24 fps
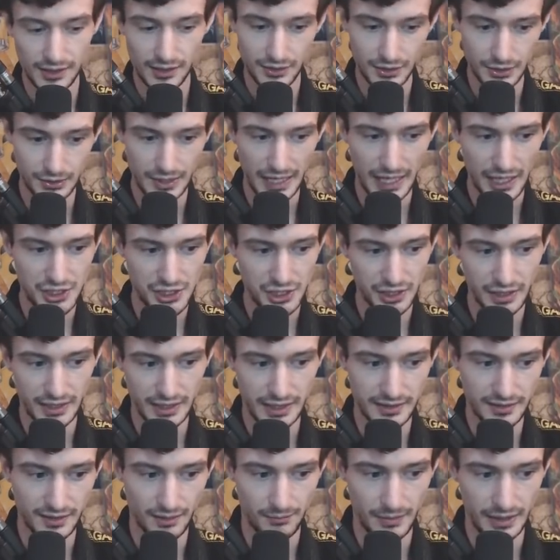you actually
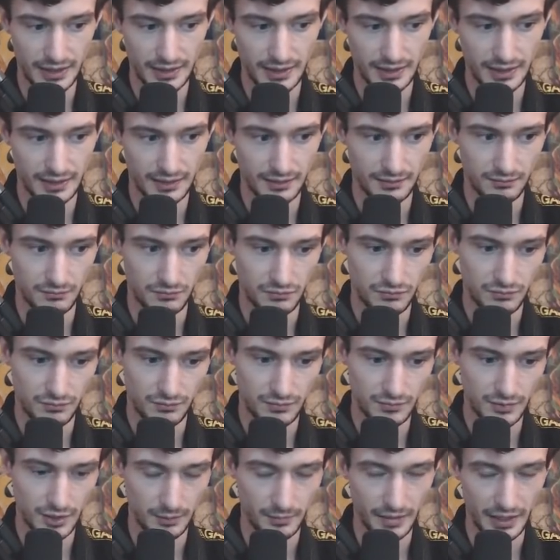end up making
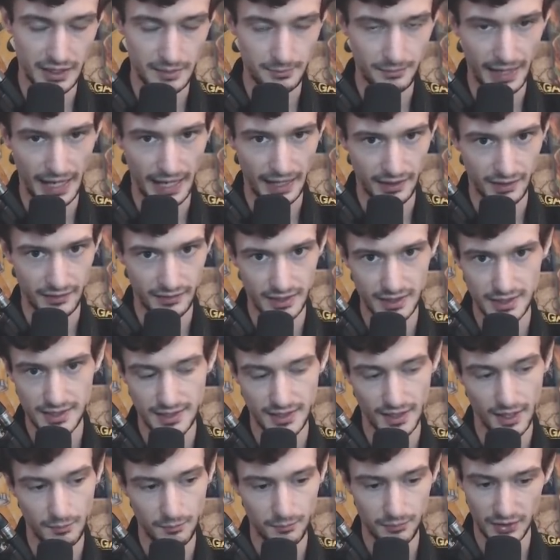your money back and then
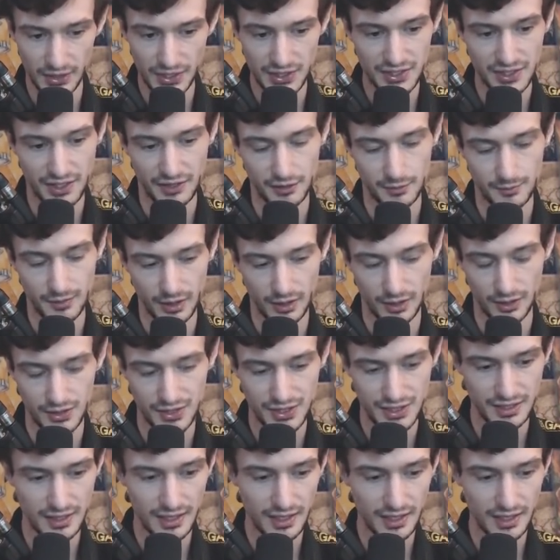some, plus the other perks.